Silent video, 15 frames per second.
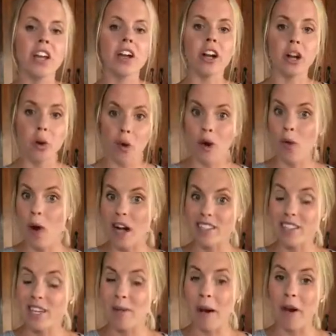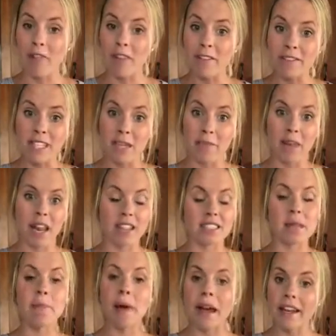You're gonna wanna watch it about 15
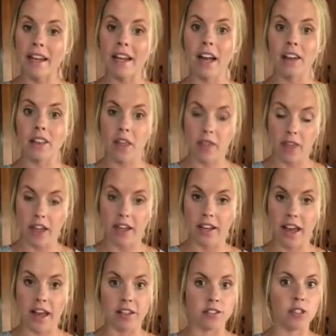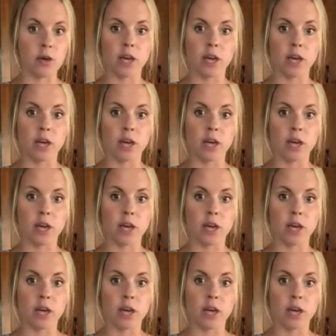minutes depending on the thickness.